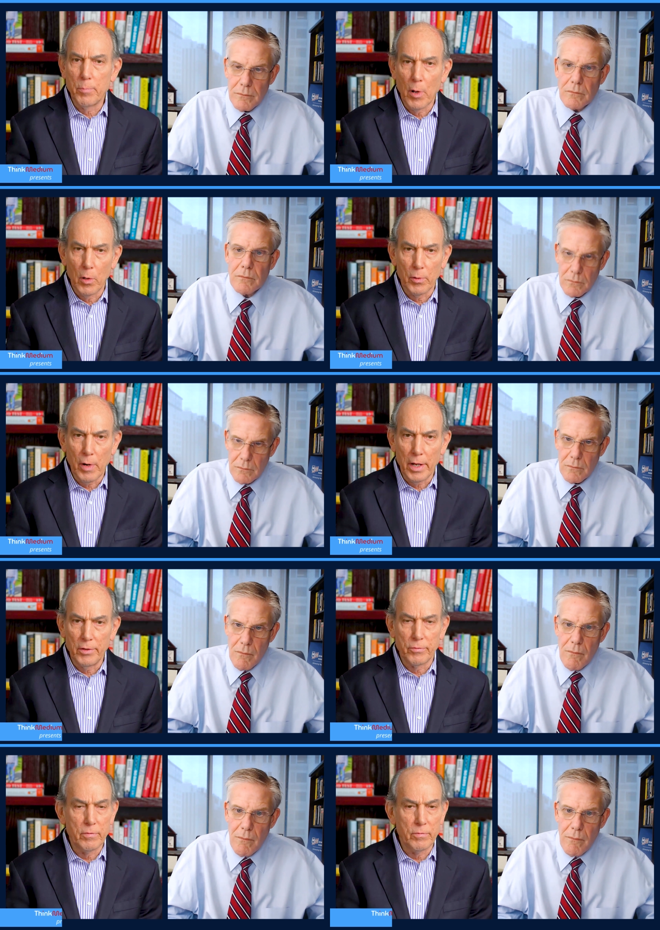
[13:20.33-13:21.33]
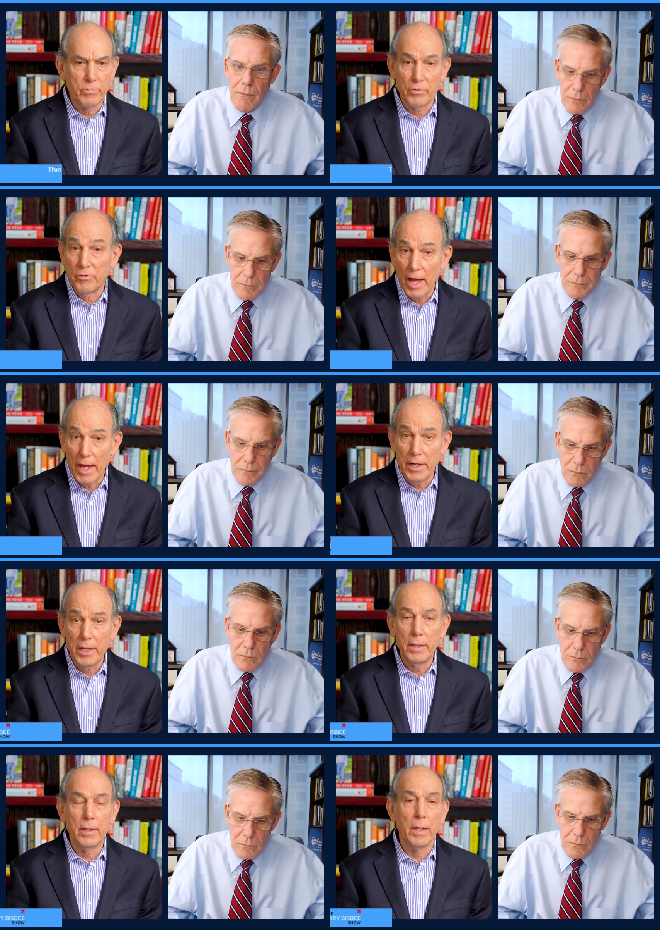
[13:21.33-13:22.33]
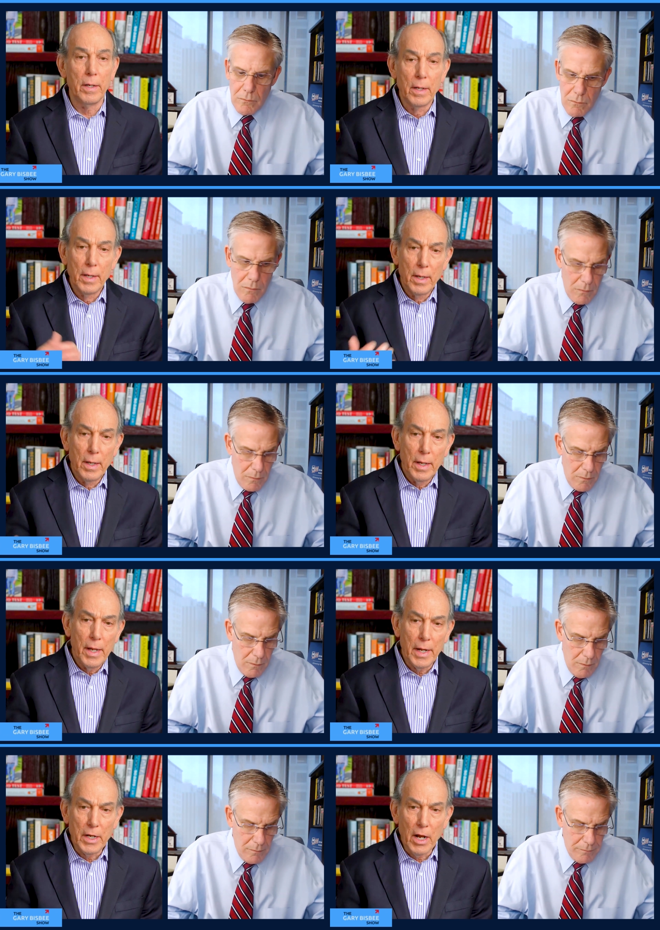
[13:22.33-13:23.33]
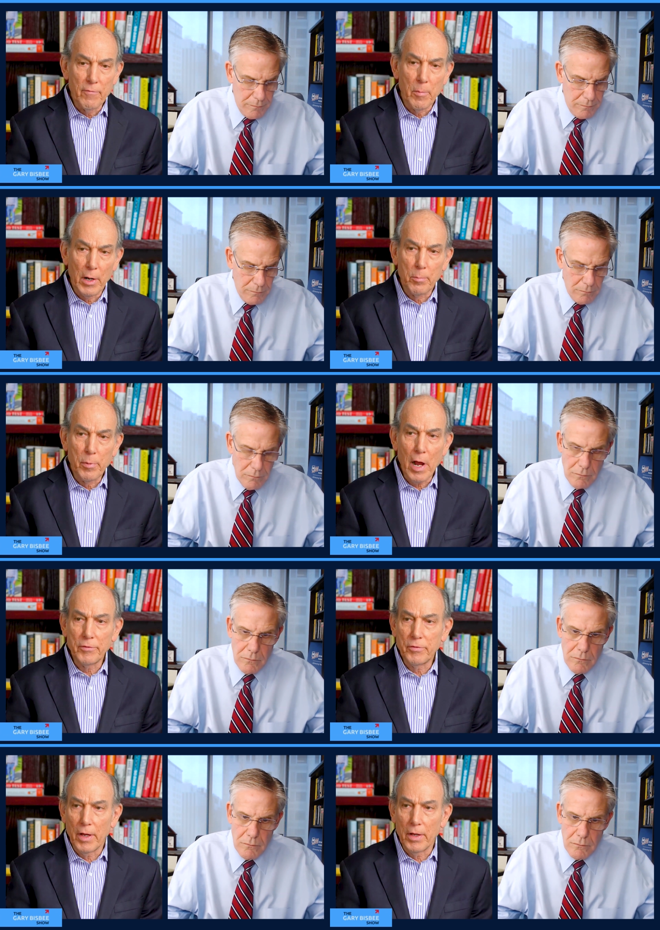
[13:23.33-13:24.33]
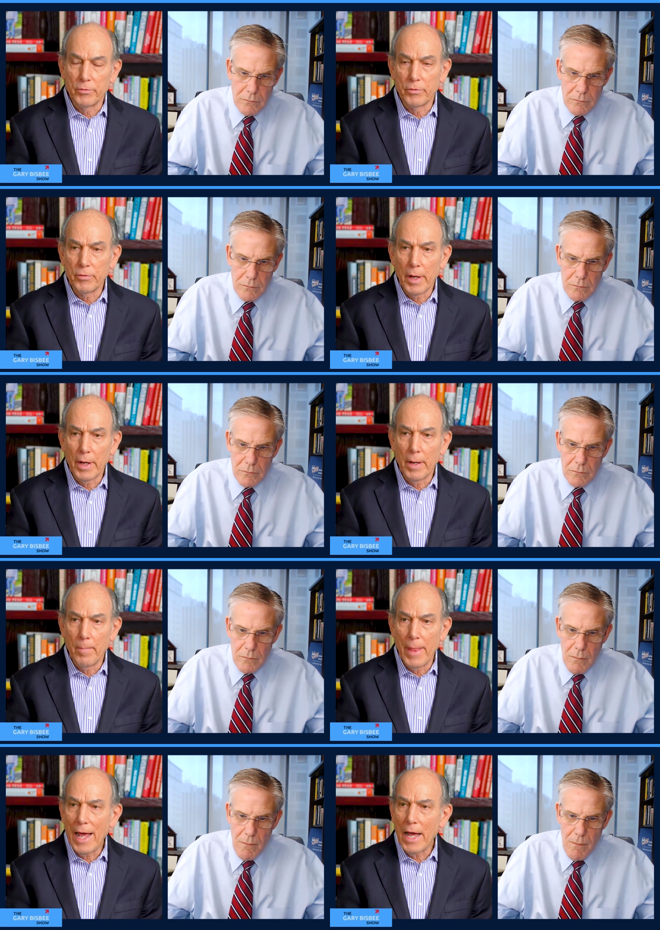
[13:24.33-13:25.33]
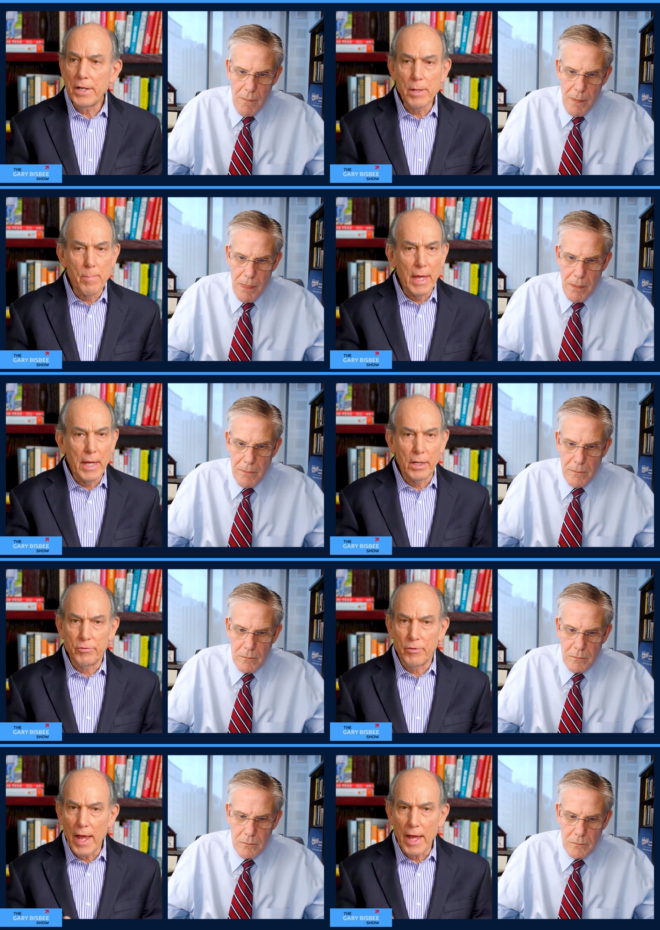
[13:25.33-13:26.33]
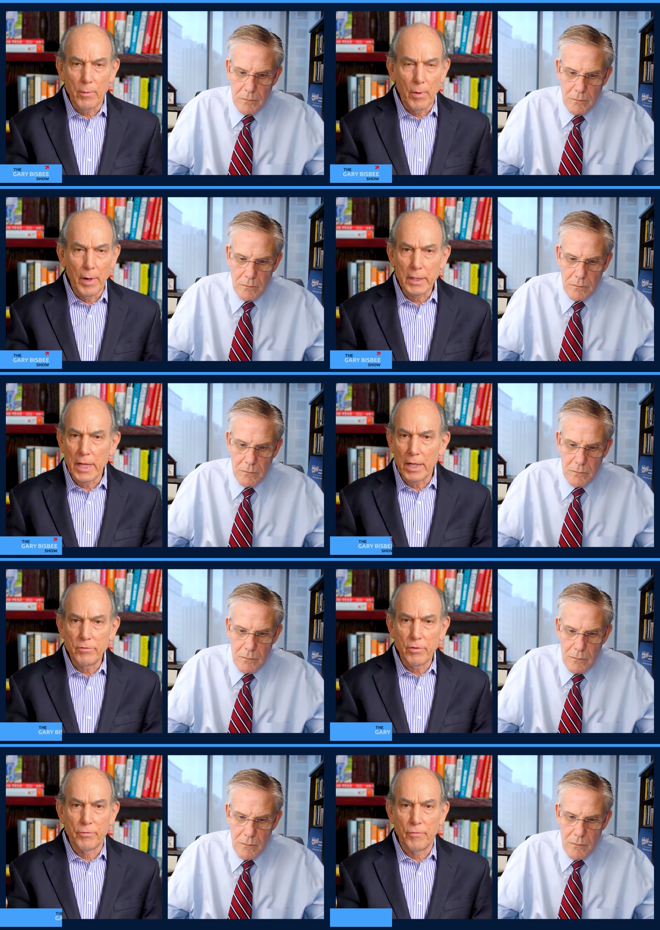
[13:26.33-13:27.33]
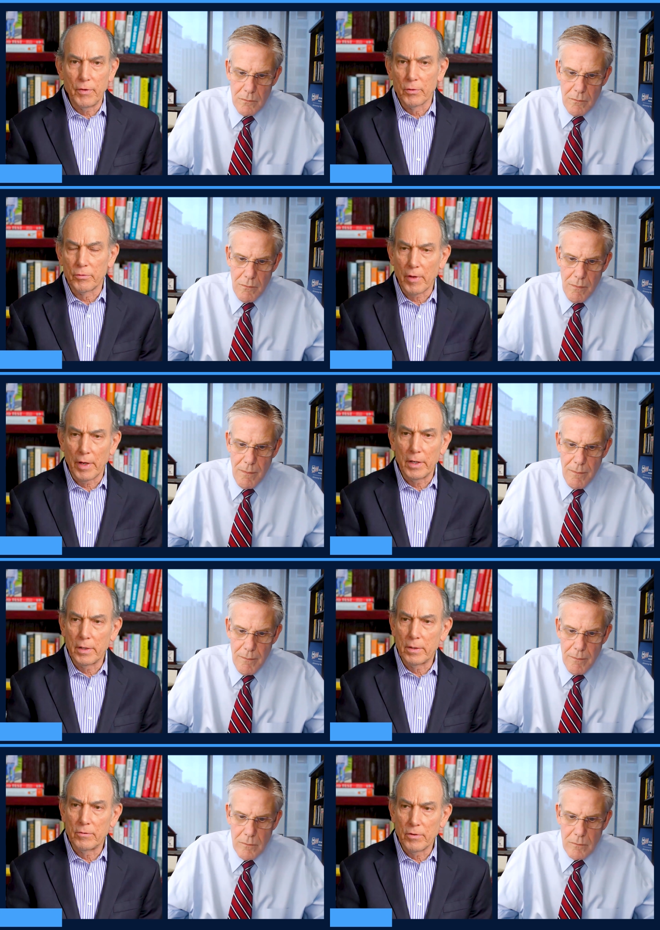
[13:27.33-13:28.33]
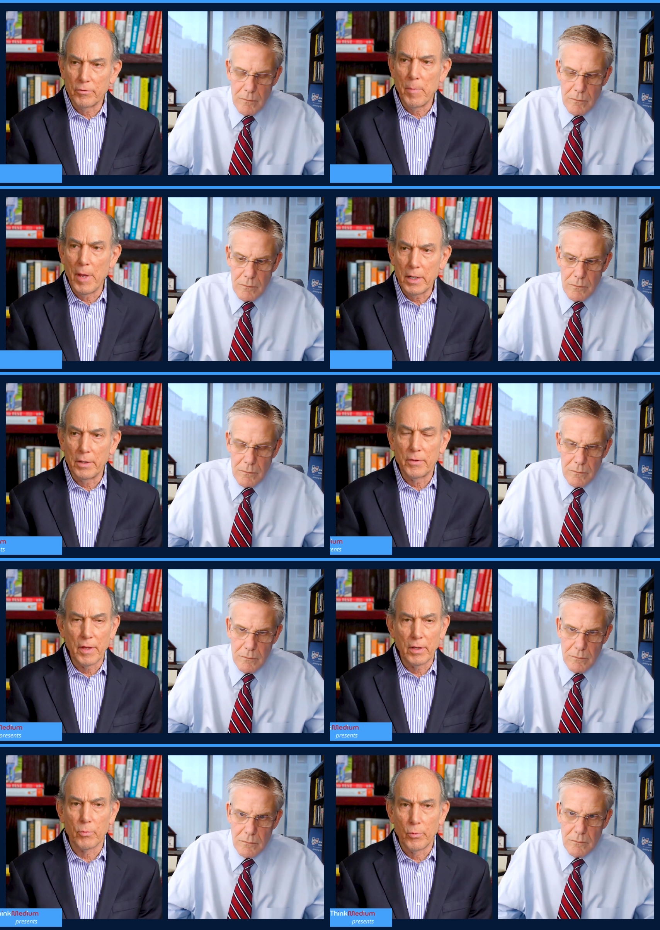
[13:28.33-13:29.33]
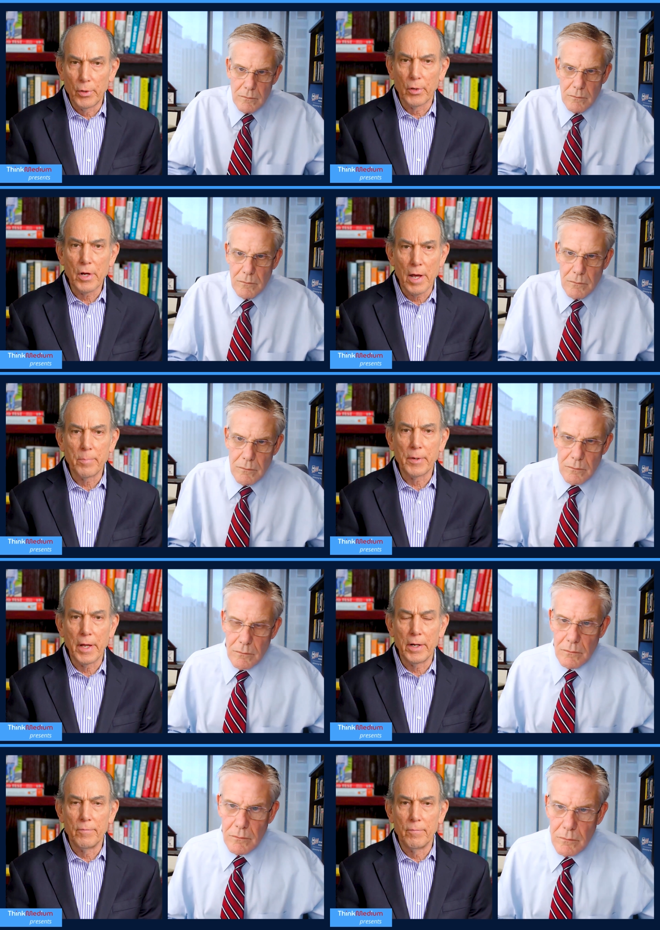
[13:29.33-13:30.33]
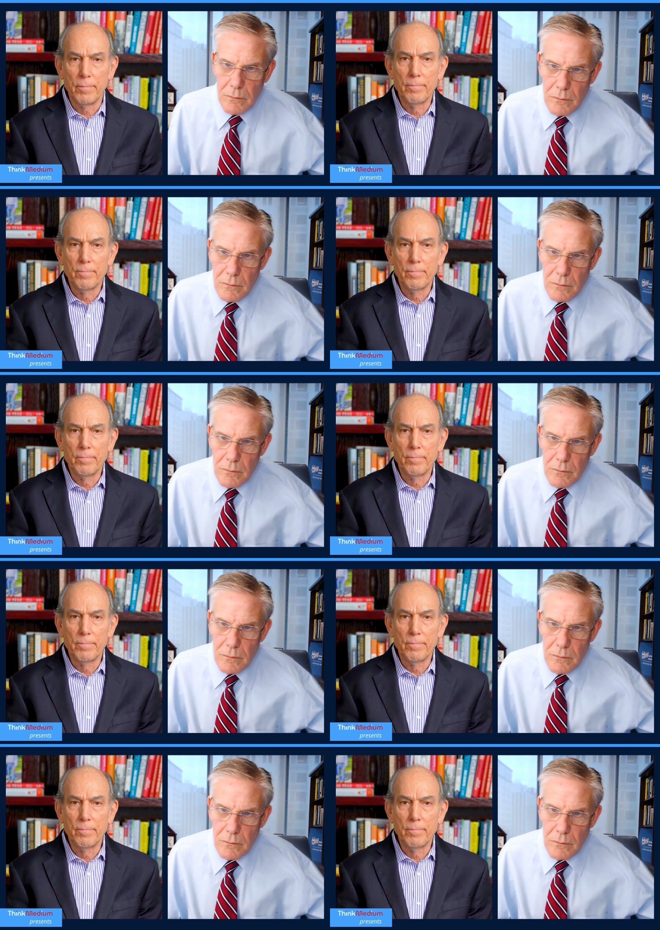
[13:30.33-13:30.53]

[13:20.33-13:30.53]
Speaker 1: polarized society and and governmental process. Um, how do you manage that, Rick? That just feels like just making things real complicated.